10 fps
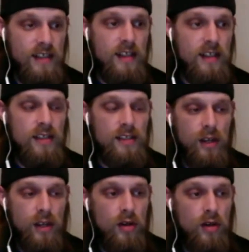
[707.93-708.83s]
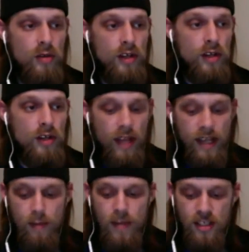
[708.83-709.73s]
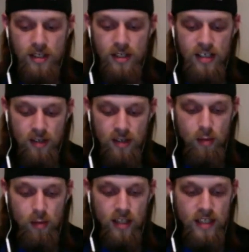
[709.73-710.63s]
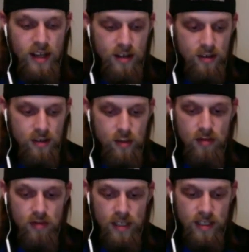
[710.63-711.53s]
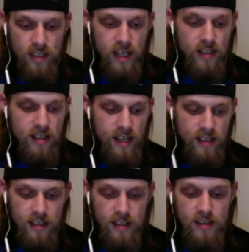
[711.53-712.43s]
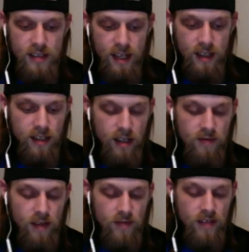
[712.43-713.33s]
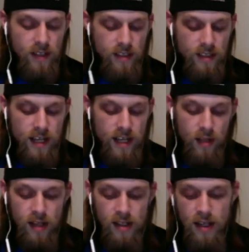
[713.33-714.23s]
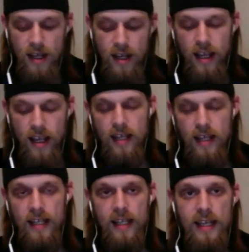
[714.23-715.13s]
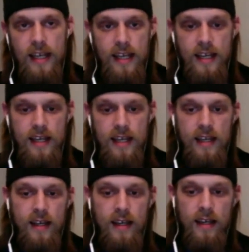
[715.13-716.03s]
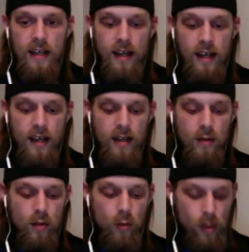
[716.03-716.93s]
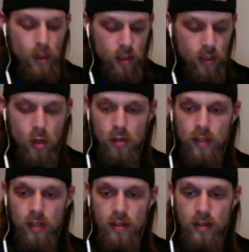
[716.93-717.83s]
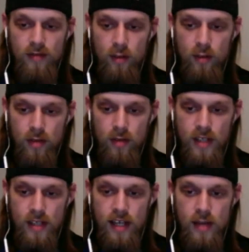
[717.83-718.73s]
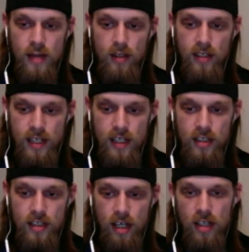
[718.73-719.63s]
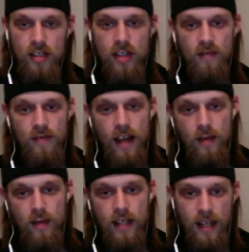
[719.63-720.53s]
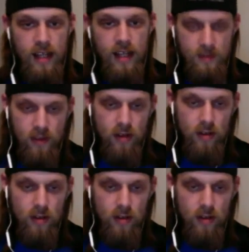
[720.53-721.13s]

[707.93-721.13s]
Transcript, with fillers: So, you know, like I mentioned yesterday, Brett Sanders was arrested down in Texas of, of Texas cop block, and he uh, we were told when he was first arrested that he would see a judge the following day, even though